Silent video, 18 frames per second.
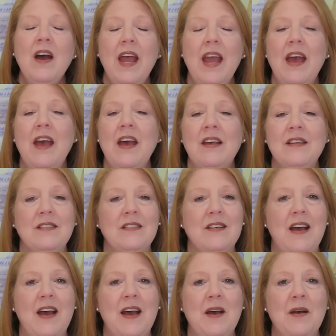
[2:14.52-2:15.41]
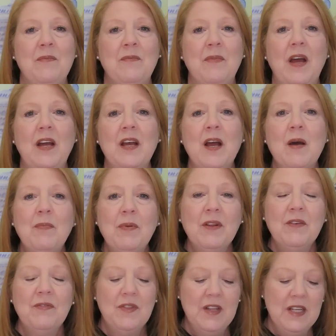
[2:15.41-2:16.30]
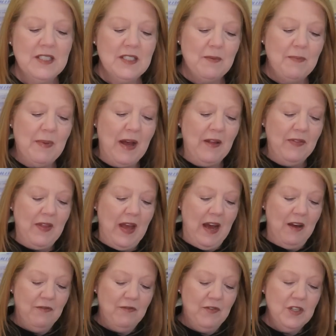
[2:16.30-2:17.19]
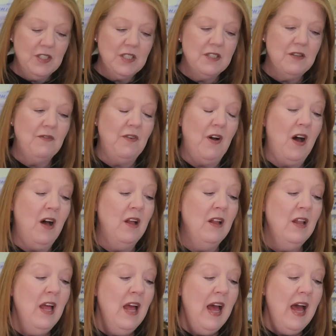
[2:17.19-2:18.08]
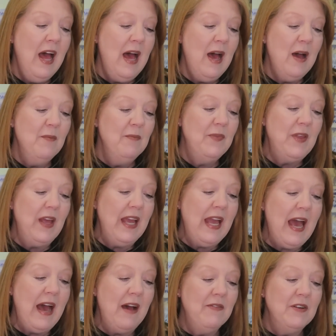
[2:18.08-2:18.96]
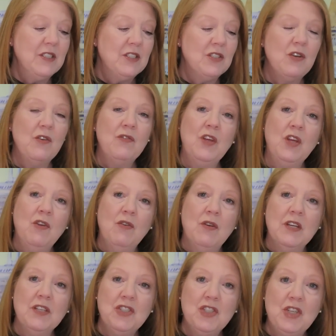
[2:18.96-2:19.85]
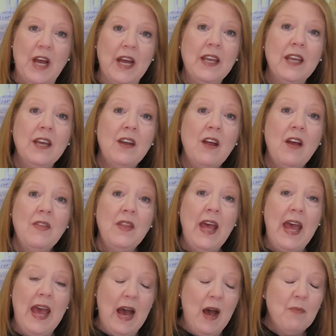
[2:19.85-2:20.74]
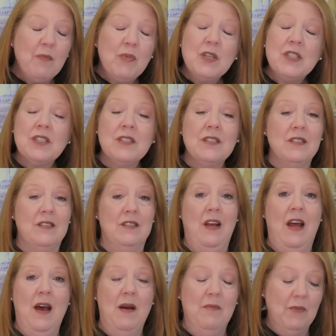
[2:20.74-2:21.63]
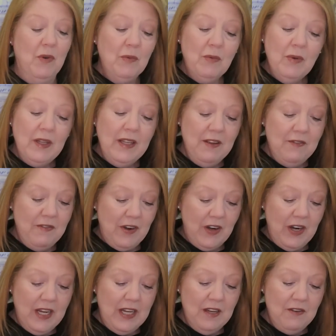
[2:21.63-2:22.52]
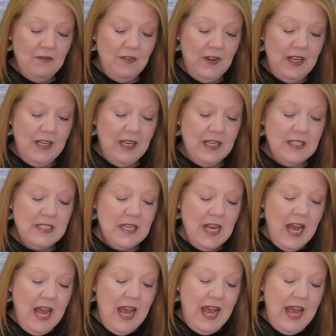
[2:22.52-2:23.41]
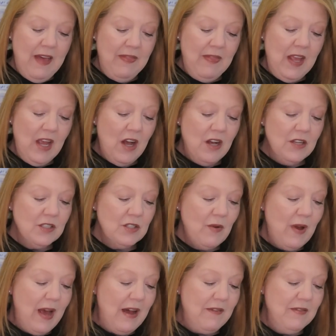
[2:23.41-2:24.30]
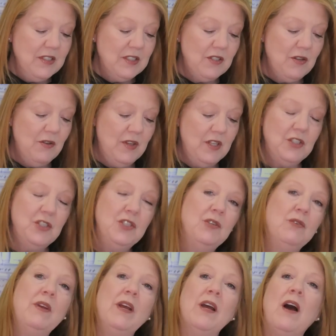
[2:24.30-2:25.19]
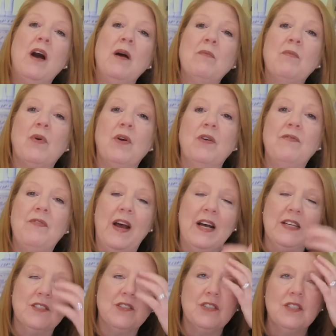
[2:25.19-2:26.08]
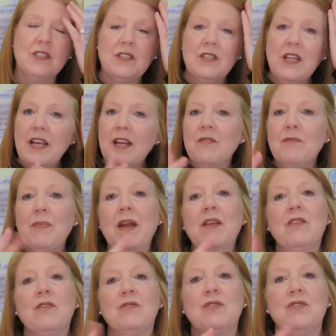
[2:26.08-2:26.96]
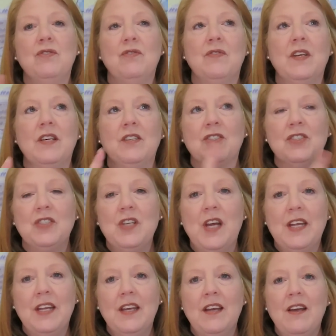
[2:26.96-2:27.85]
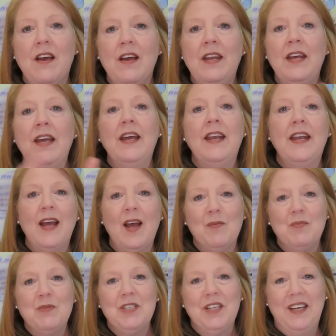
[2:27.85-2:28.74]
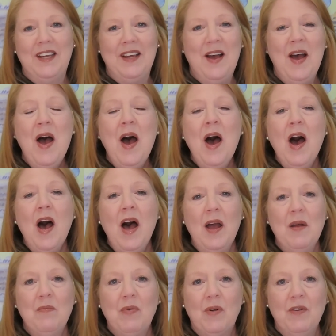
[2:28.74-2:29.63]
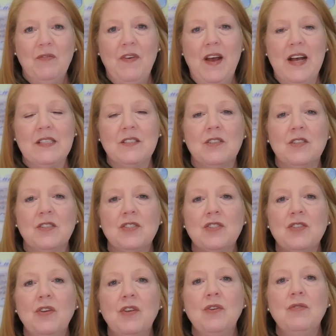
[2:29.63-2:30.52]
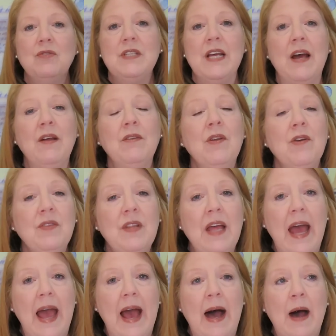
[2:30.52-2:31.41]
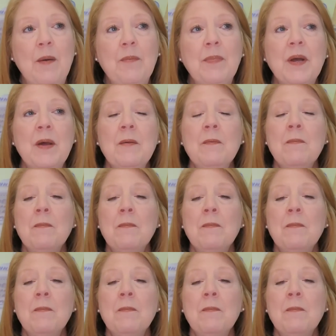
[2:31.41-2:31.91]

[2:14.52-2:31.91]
And a couple of things about that. First of all, they have it so that you can check in on the app, which is really very convenient, and they also have it so that you get on board faster. They combine those two things. You check in on it and it helps you get on board faster. So you download the app.